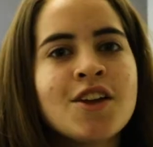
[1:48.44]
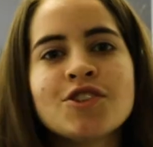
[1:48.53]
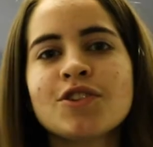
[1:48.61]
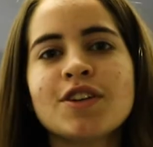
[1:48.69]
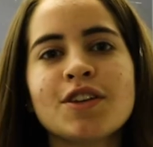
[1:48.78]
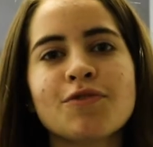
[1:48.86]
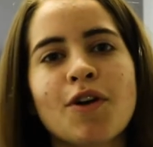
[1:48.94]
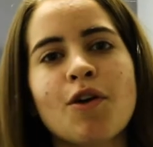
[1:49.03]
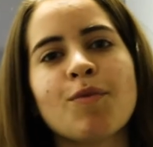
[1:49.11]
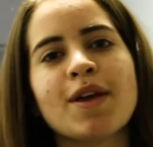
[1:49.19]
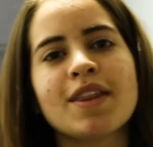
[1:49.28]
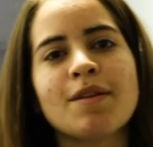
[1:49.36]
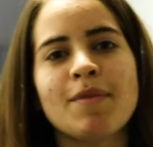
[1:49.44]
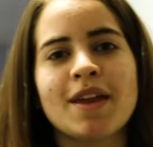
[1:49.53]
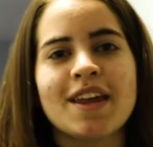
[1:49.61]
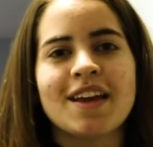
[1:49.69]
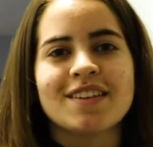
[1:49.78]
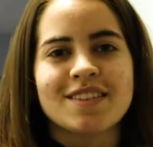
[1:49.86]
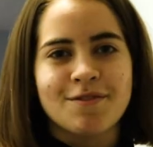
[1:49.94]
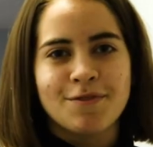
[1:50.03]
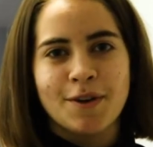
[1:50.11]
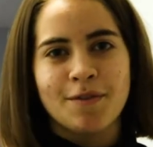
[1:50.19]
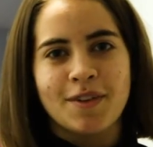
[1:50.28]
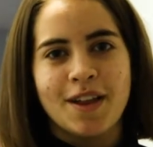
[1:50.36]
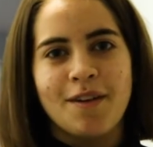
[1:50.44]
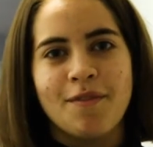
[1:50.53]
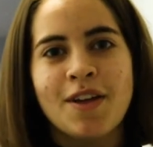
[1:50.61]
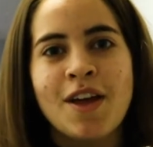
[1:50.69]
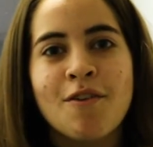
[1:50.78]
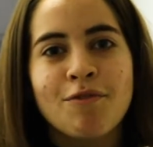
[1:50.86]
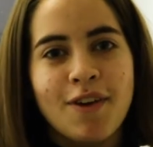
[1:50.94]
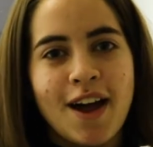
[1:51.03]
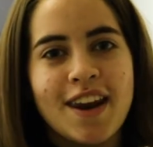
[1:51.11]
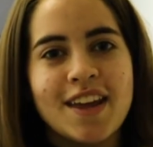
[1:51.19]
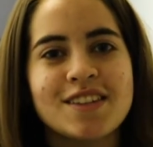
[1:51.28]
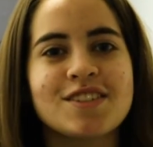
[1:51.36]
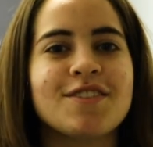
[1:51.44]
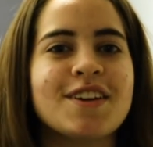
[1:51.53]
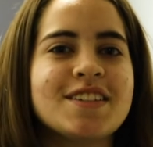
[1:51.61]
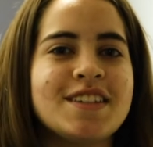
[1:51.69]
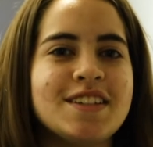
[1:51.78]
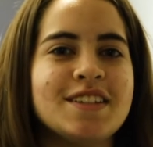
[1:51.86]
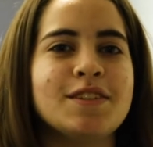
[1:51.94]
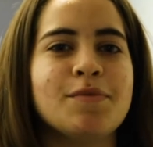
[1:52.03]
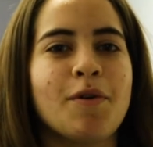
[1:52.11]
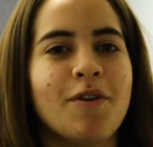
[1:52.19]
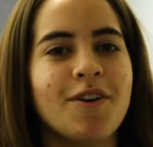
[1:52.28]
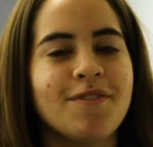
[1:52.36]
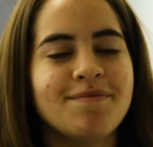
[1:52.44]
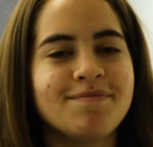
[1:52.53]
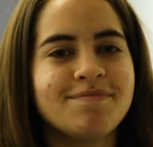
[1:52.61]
Join us for our weekly meetings in Film Club, Fridays during CC Support